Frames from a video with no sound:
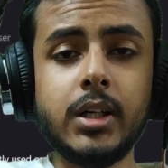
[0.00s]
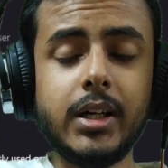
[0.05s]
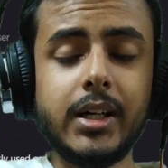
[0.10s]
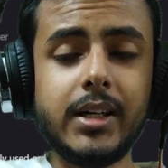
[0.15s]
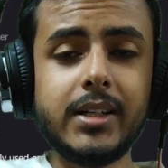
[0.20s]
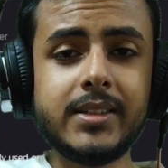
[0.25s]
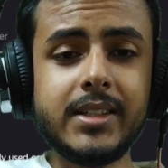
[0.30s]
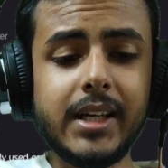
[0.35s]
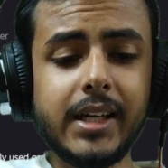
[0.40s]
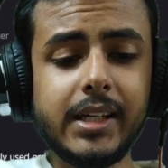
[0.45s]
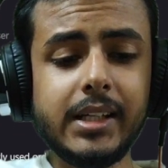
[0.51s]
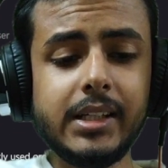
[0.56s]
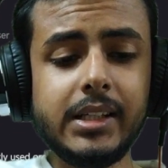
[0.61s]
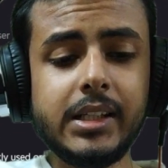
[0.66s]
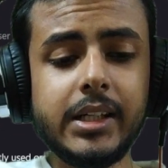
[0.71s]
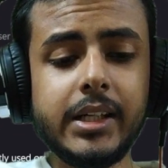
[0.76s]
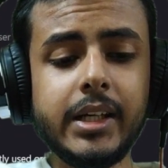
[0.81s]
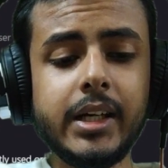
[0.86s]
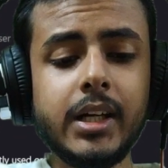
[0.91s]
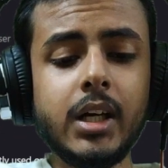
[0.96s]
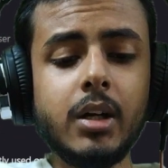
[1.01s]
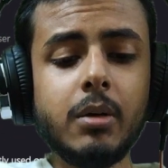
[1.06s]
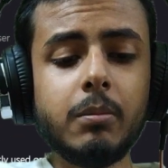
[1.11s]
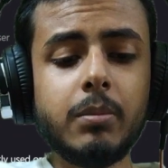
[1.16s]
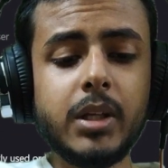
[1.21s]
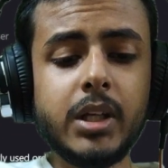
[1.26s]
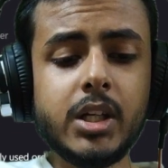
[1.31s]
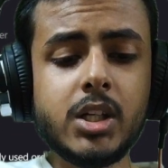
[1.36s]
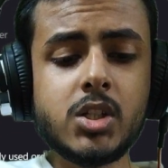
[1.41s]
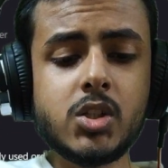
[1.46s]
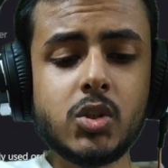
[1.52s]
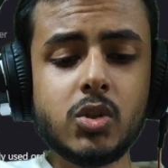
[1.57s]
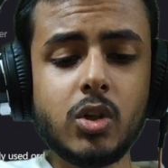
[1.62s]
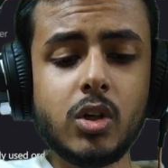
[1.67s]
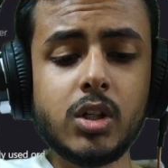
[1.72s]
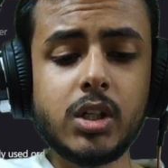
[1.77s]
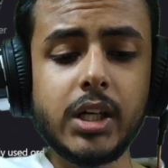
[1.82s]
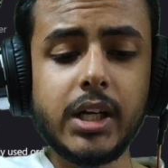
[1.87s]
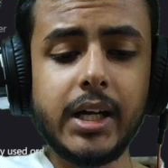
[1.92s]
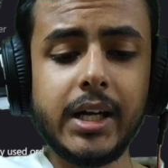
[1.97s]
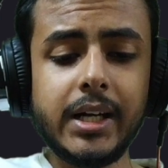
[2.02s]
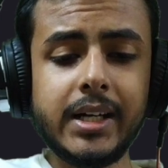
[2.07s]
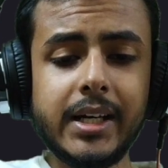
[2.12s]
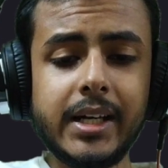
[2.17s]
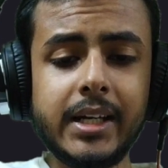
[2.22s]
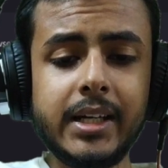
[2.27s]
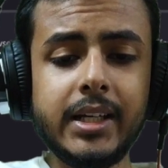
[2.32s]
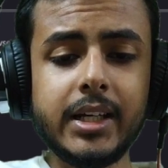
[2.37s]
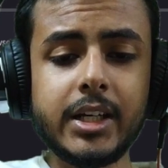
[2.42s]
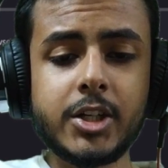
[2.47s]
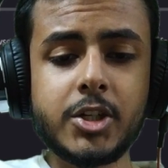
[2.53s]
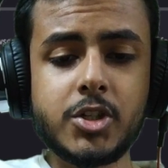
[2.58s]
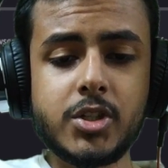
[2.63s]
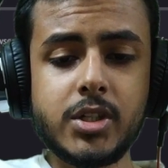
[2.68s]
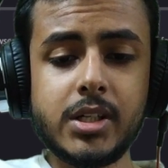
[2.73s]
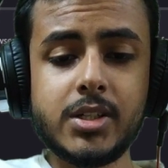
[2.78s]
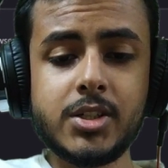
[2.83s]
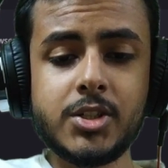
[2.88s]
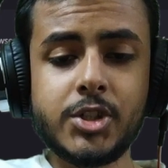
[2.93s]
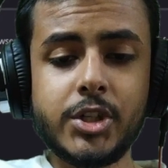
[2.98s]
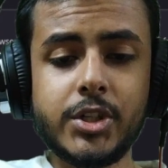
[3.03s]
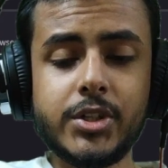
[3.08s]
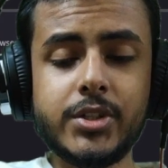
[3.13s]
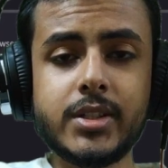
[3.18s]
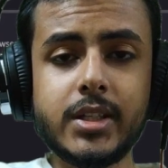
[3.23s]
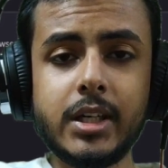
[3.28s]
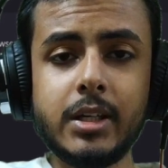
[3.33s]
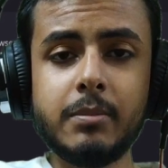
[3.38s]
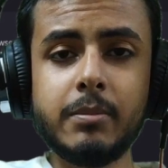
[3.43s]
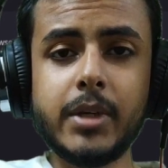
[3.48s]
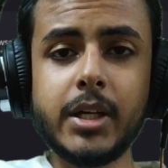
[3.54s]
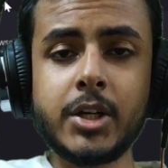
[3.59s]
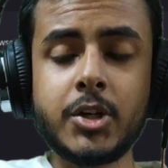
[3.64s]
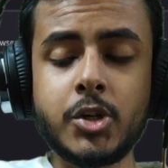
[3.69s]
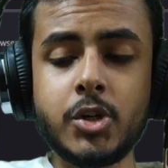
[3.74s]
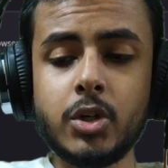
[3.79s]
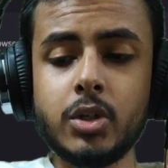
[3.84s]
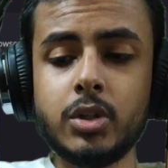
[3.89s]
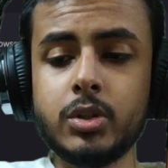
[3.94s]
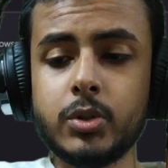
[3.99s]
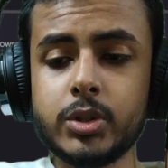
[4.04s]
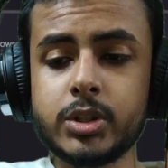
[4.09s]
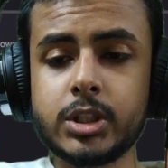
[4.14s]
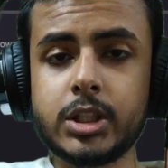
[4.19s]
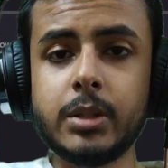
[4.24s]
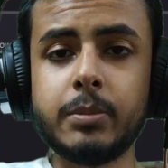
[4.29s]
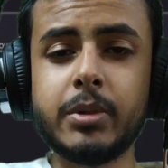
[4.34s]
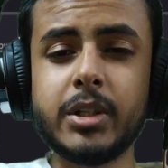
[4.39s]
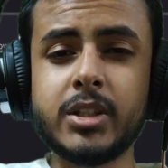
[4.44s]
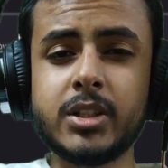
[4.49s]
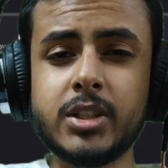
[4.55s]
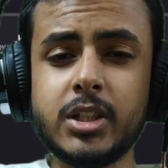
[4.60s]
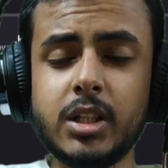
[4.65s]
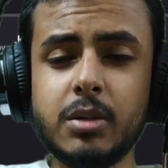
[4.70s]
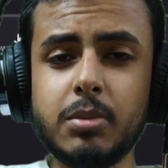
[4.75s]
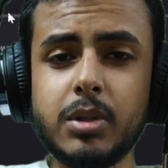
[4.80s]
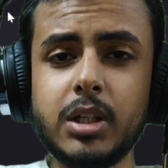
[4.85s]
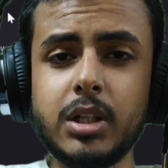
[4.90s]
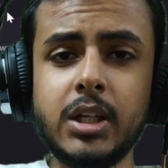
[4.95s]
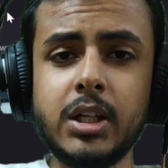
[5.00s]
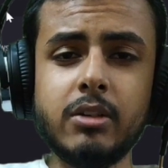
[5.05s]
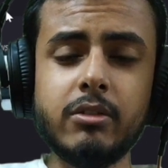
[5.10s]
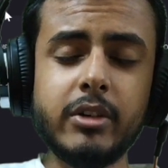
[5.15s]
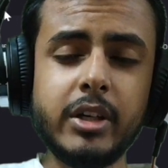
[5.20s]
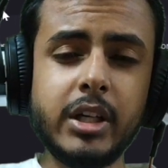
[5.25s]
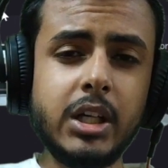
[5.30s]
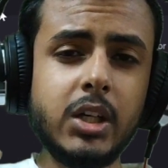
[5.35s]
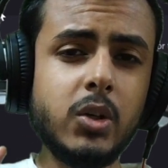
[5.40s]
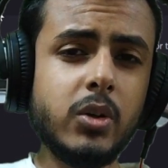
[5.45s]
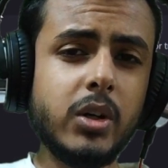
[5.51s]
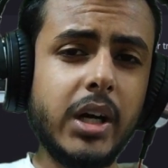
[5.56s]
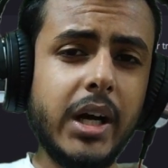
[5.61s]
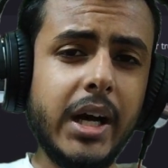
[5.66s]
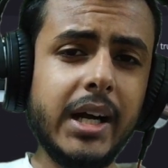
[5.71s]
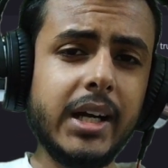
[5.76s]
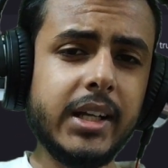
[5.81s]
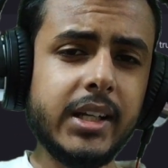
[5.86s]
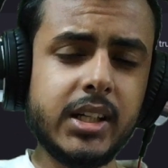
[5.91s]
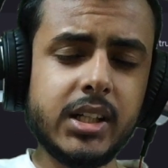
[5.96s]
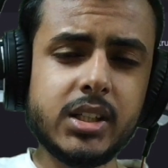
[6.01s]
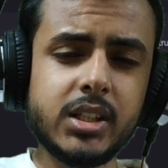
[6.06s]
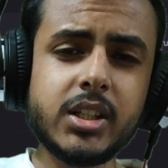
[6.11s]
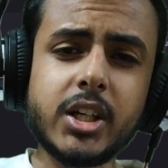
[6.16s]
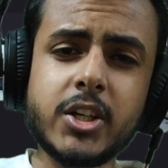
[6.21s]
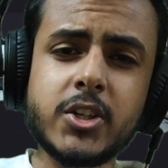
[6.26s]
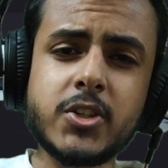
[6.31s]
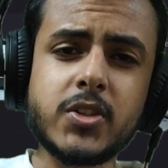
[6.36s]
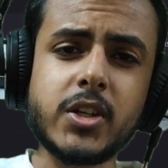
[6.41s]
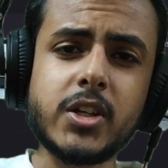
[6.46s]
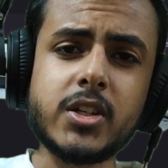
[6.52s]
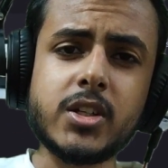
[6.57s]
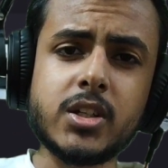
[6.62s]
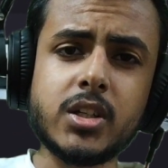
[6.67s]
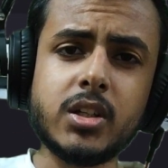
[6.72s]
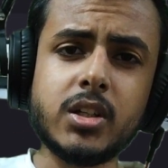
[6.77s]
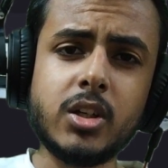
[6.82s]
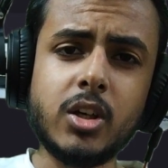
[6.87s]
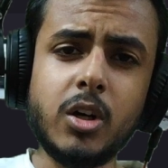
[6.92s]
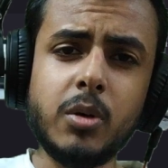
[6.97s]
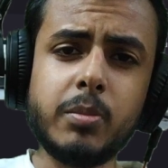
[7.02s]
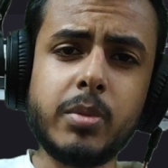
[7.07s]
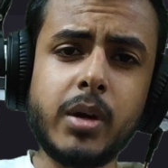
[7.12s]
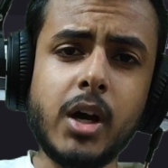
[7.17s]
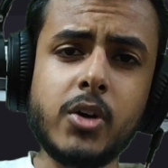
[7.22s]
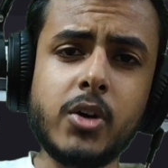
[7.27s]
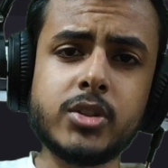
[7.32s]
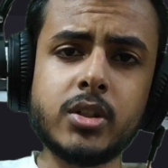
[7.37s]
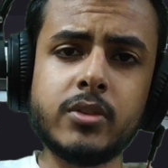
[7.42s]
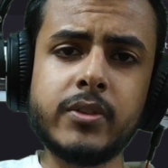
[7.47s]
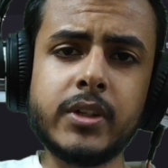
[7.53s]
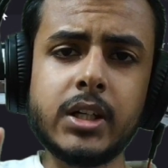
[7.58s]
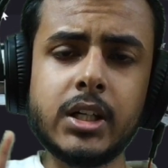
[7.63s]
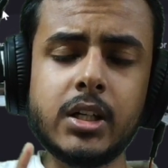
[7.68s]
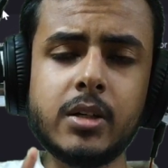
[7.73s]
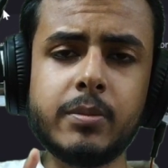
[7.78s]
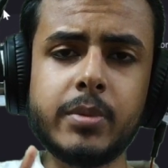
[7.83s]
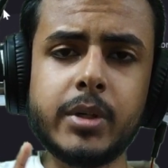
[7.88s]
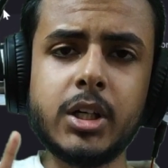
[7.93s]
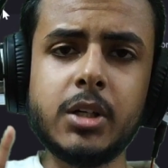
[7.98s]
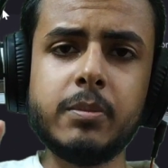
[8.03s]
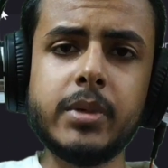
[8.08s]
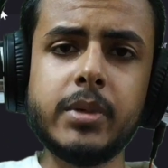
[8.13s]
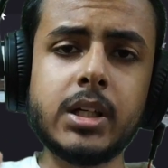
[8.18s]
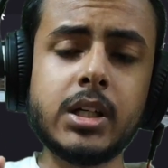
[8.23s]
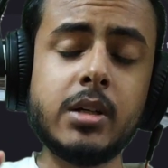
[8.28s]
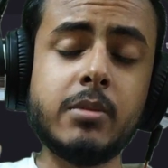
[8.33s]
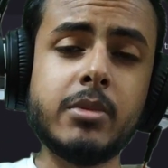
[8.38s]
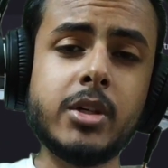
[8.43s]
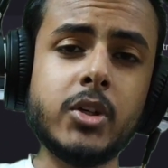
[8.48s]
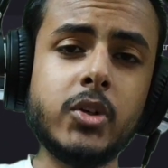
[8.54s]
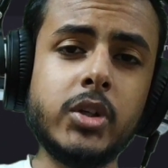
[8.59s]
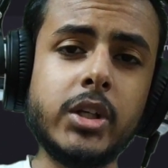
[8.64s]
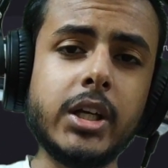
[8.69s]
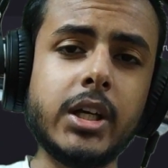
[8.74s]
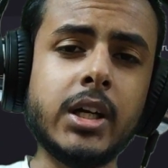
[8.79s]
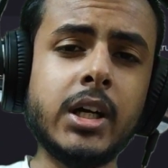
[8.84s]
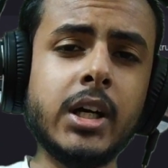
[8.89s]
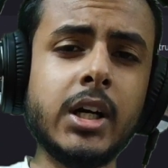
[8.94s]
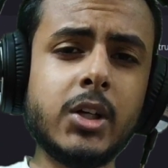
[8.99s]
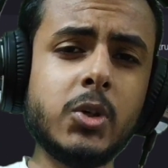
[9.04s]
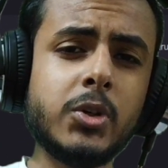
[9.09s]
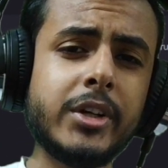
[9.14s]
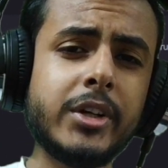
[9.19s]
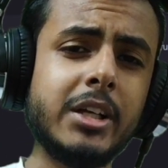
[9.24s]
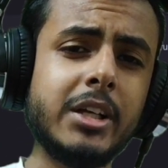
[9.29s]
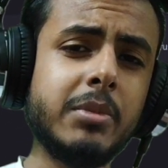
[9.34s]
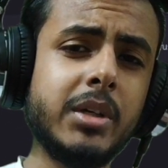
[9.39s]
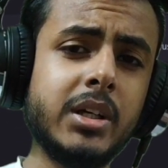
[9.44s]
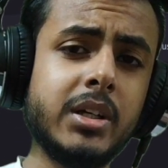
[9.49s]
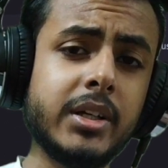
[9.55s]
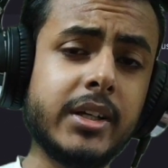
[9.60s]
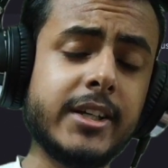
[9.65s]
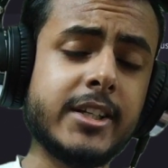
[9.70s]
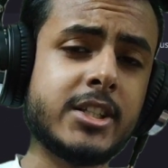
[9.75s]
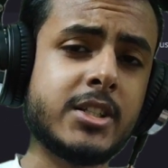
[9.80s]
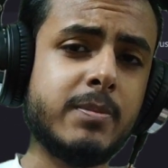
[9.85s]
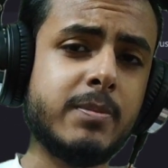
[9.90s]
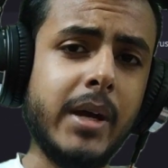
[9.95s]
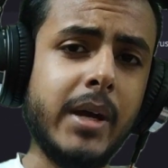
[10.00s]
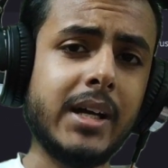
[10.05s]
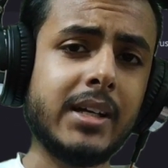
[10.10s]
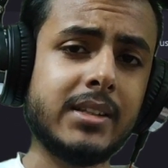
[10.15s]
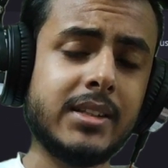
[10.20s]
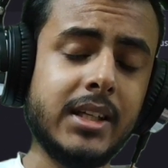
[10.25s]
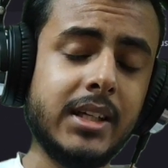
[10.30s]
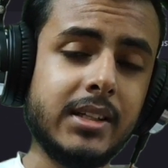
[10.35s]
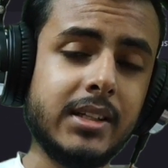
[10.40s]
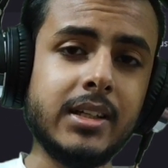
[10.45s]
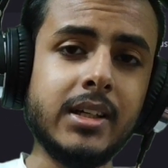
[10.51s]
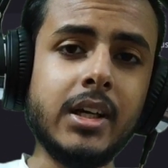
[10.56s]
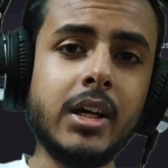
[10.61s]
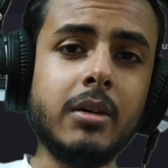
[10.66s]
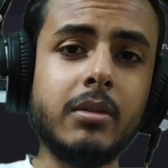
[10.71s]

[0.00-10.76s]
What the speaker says: And secondly, please do not add any extensions and make sure no script is enabled. When you add another extension, your browser fingerprint become unique. You can be traced back then.